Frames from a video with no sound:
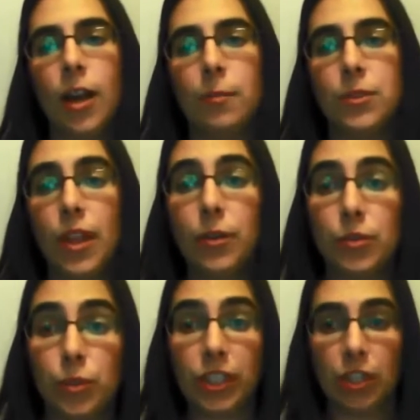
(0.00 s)
So that was
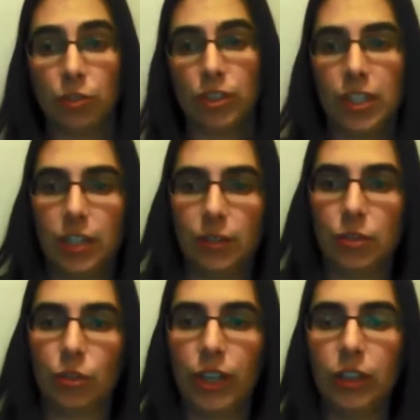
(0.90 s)
really interesting. It was a
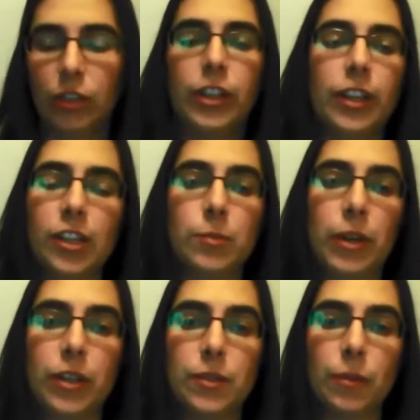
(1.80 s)
great learning
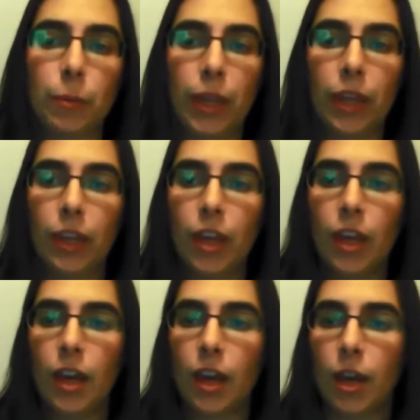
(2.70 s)
experience for me.
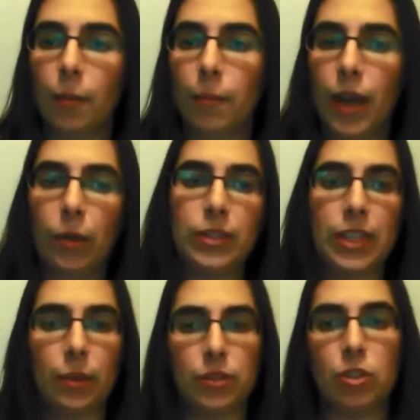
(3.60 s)
I would
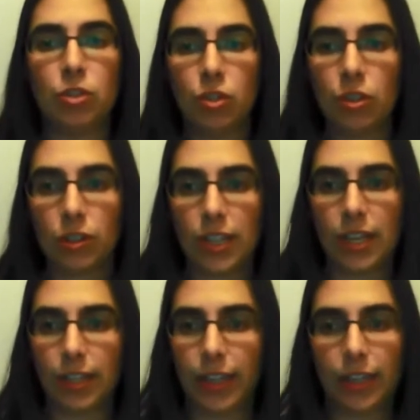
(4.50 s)
say I was the junior
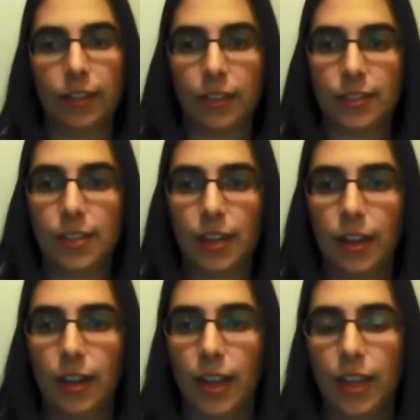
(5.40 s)
data analyst
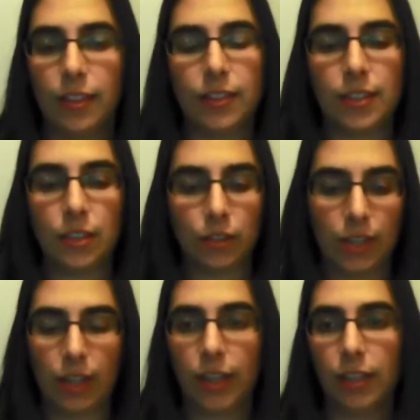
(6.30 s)
there, and the senior
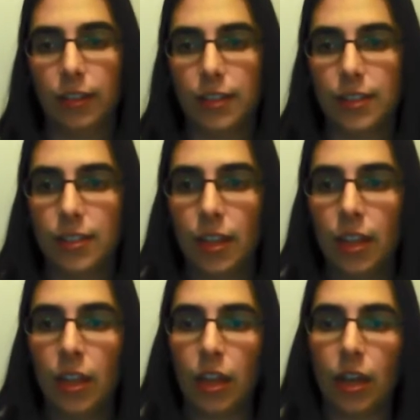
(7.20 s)
data analyst
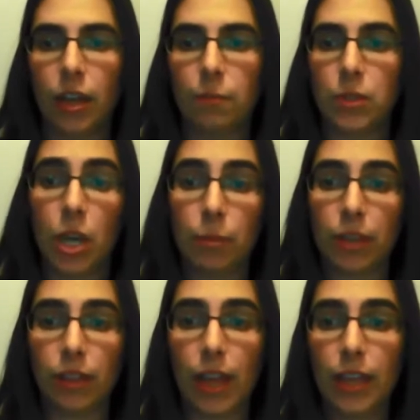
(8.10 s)
taught me
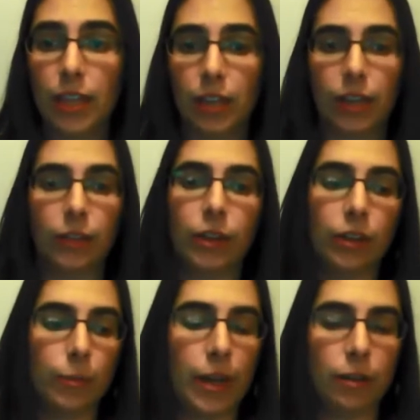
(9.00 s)
a lot, and I
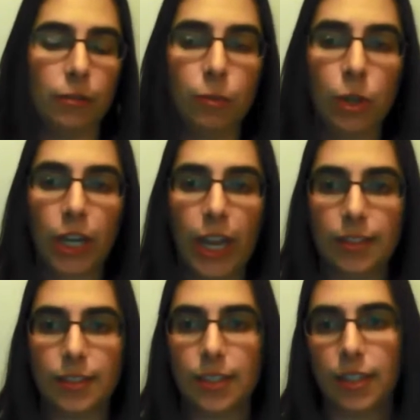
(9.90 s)
learned about
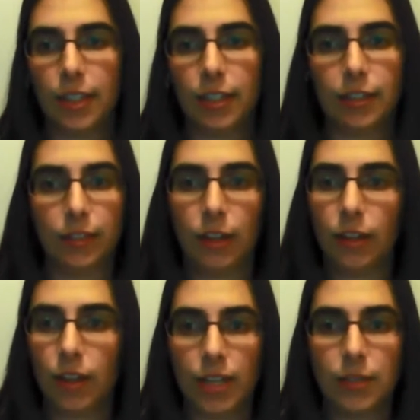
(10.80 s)
forecasting and
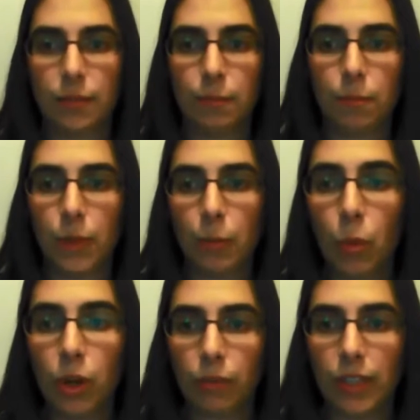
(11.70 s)
all kinds of
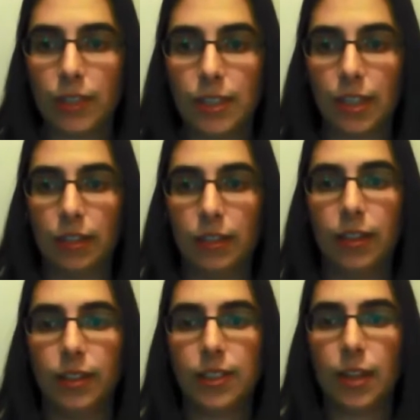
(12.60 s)
more advanced
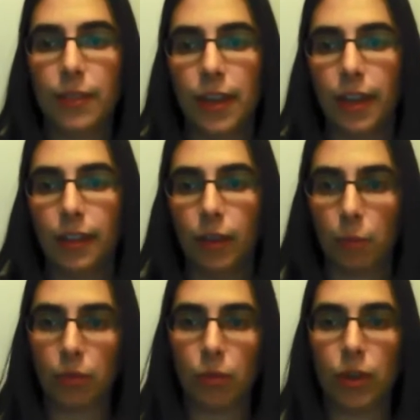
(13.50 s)
analytic stuff than I had done
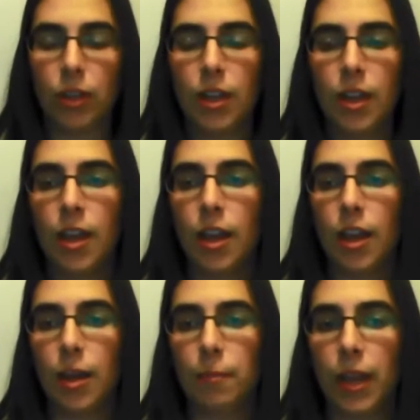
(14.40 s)
before.
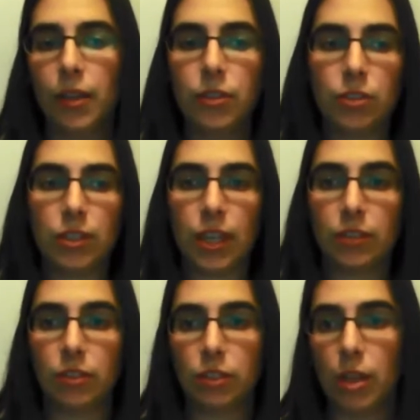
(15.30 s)
I also just got
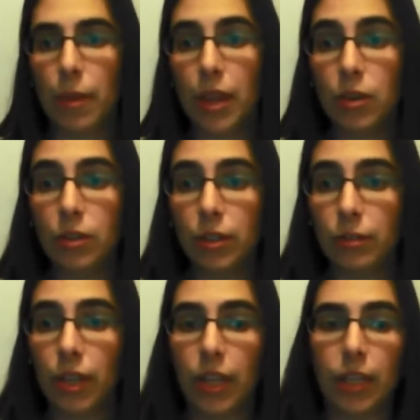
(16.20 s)
to learn on my
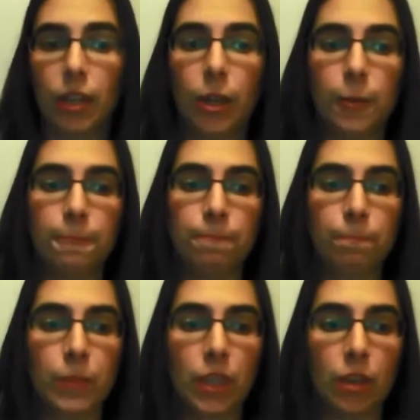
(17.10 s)
own, and
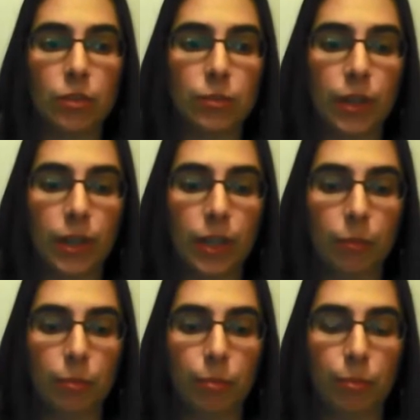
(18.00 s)
it was very
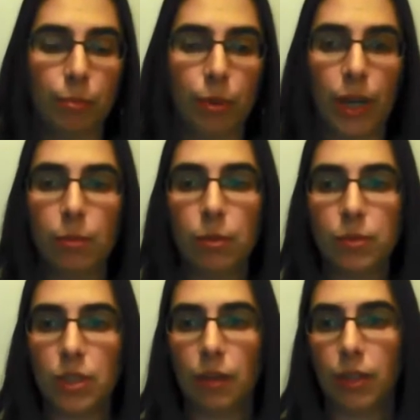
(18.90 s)

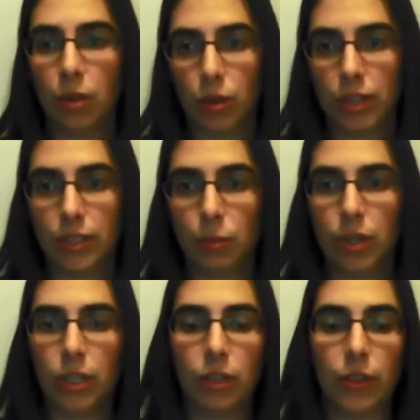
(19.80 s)
problem-solving oriented,
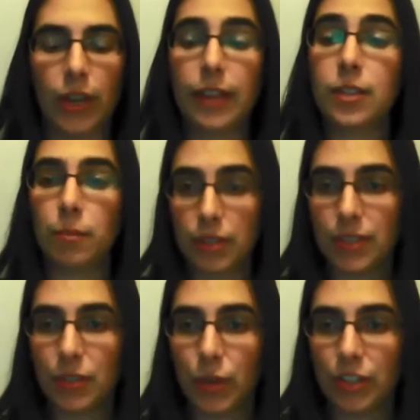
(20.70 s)
where they'd ask a
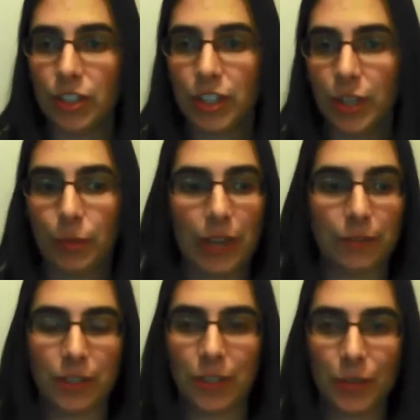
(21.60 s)
business question and we'd have
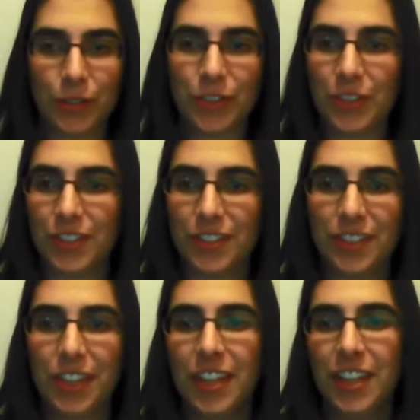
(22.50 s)
to go into this
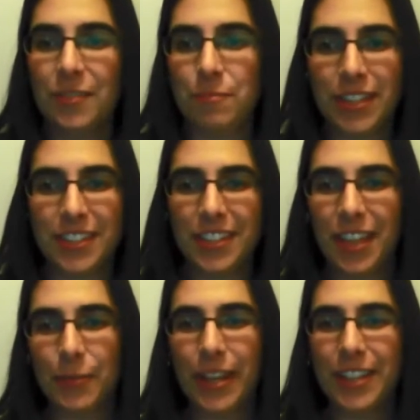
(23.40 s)
messy
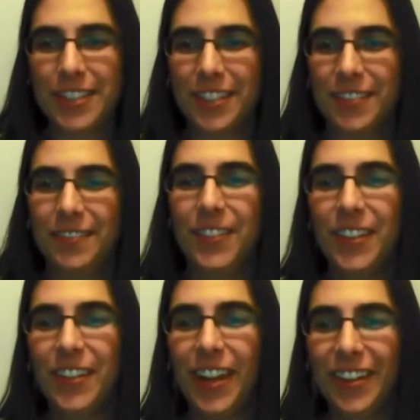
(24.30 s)
database and
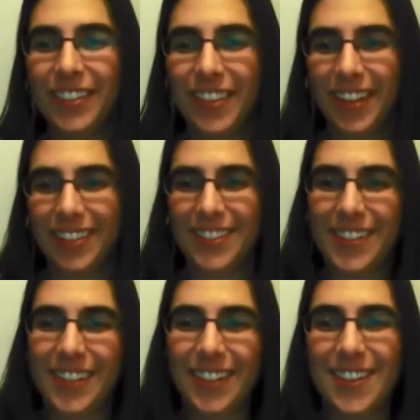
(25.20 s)
figure out the
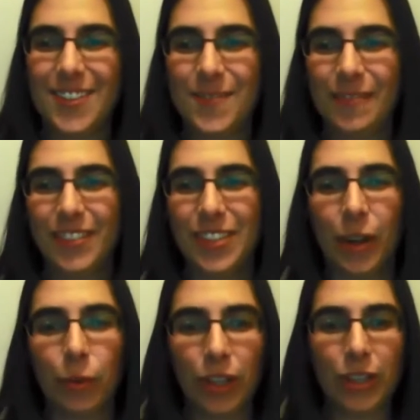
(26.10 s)
answer. So I
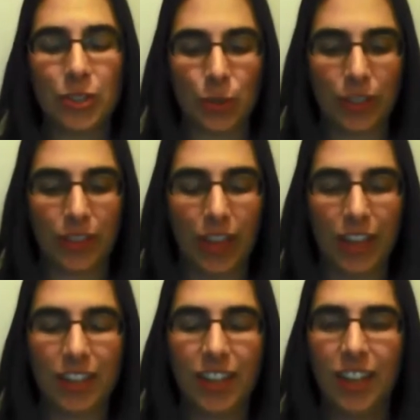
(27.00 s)
really enjoyed
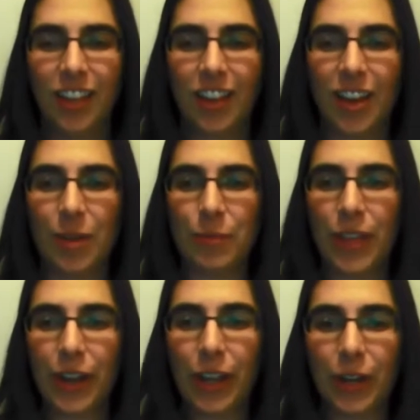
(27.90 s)
that. Then
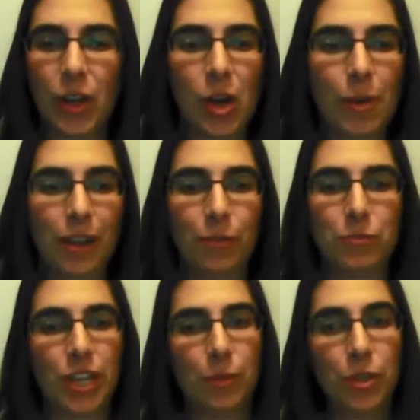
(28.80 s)
I got a call back from
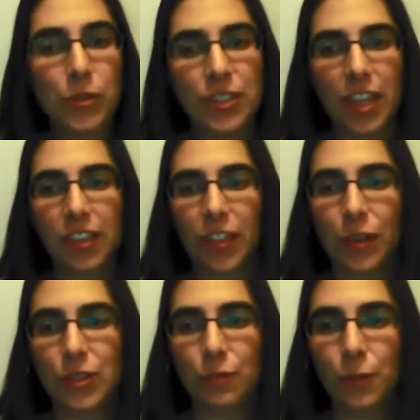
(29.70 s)
JMU saying there
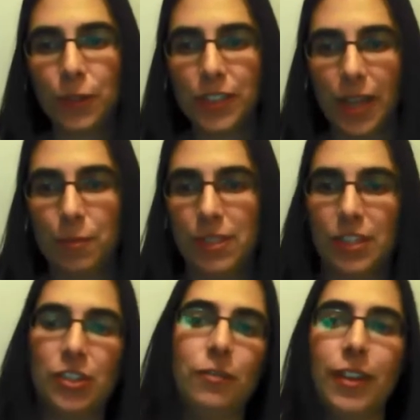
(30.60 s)
was a full-time
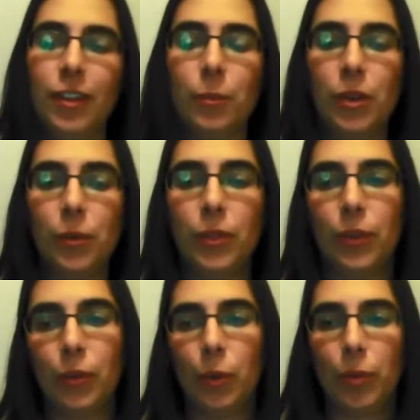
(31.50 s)
position available with the
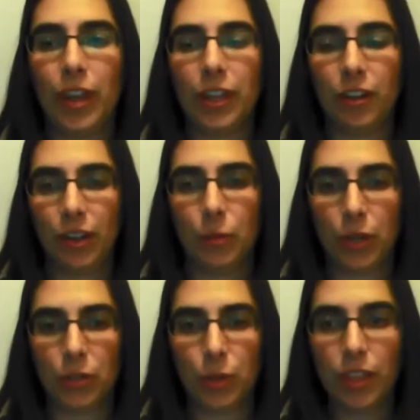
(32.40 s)
group I had already
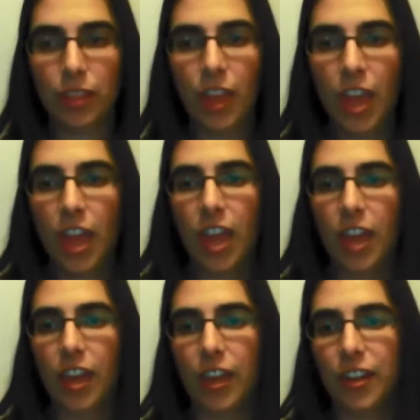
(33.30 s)
worked with,
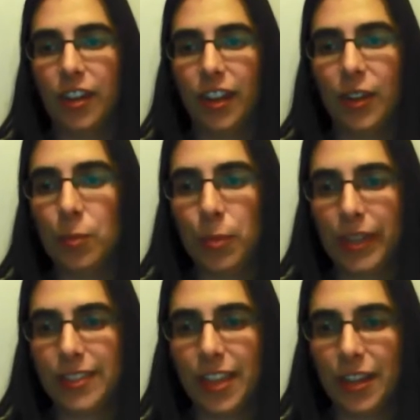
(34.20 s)
and I couldn't
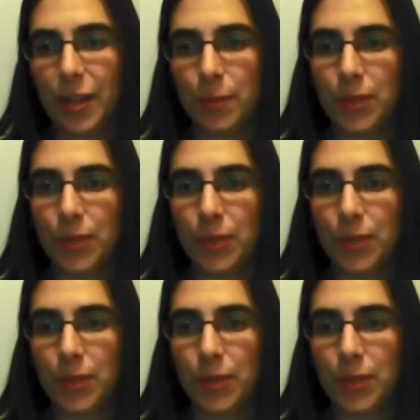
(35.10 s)
pass that up.